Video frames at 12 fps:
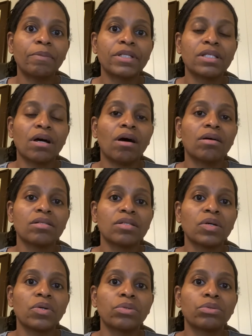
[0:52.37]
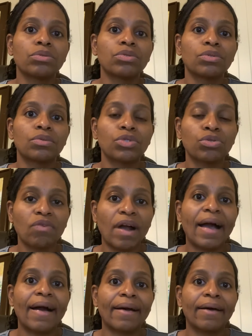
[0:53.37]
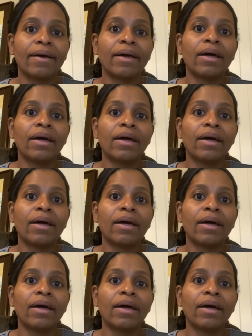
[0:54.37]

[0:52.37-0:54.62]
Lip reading: but to also track